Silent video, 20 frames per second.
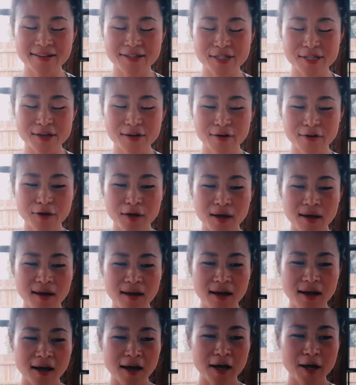So
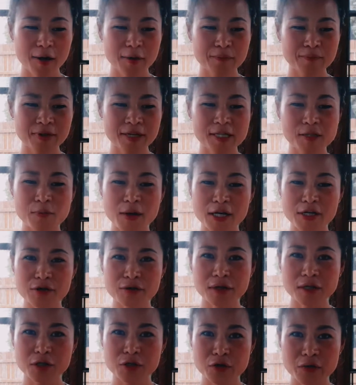
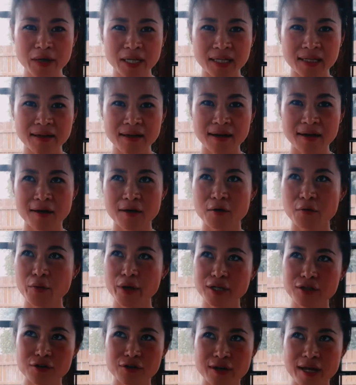especially during the
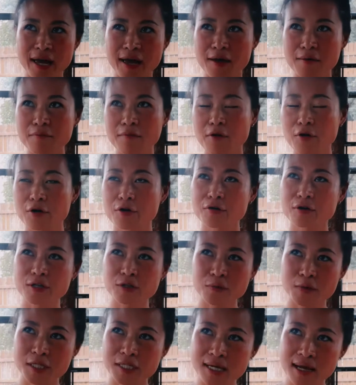winter time or
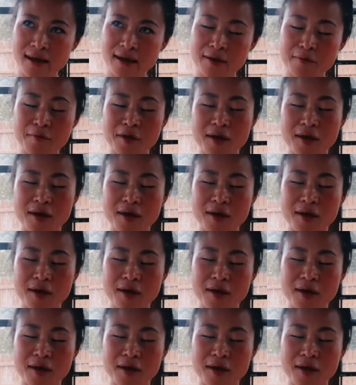Christmas time,